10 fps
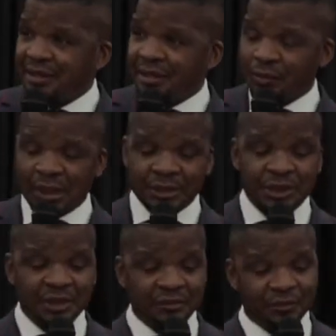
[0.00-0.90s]

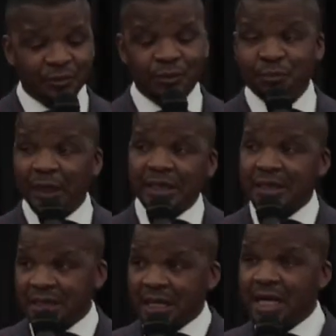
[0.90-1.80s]
watch
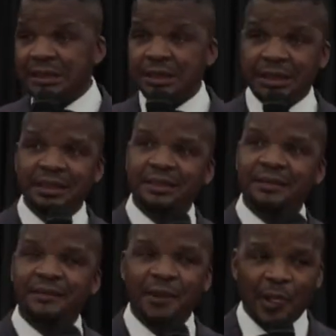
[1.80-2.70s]

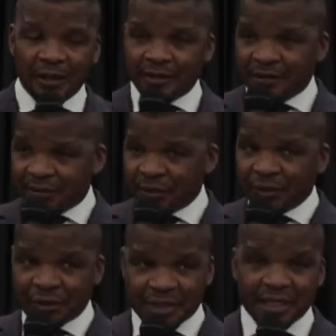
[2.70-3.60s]

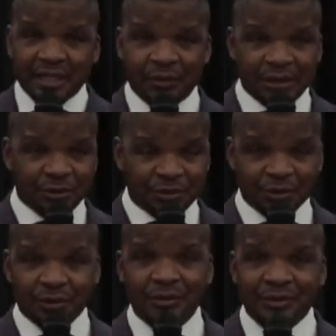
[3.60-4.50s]
because I want
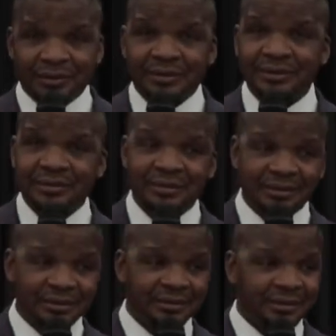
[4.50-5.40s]
to
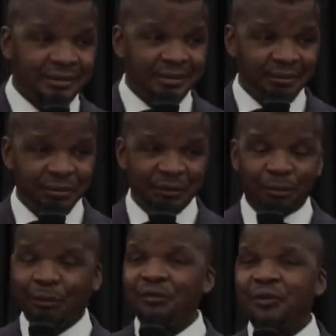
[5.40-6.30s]
be
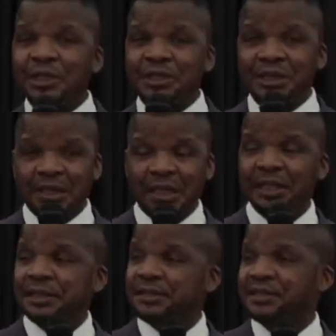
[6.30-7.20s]
professional
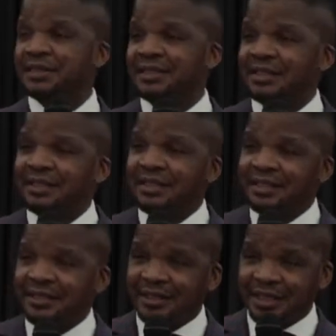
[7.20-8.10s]

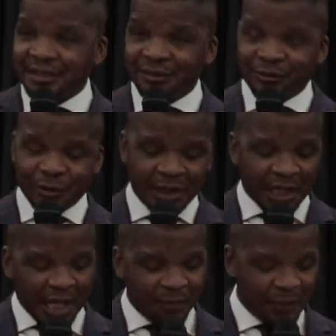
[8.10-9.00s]
for the
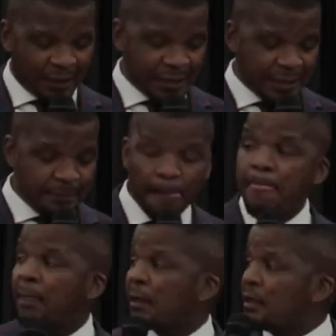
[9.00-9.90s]
cameras,
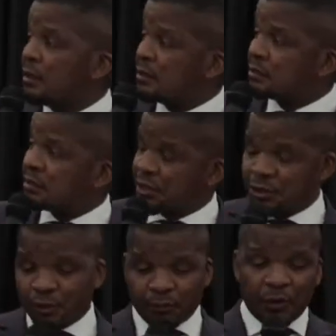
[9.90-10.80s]
the
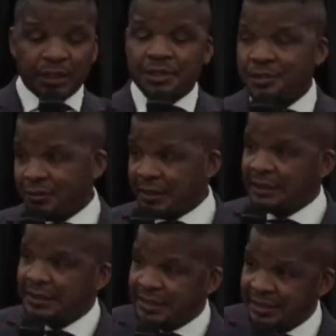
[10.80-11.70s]
stopwatch, so that
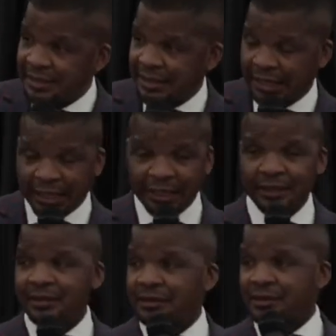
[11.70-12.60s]
I can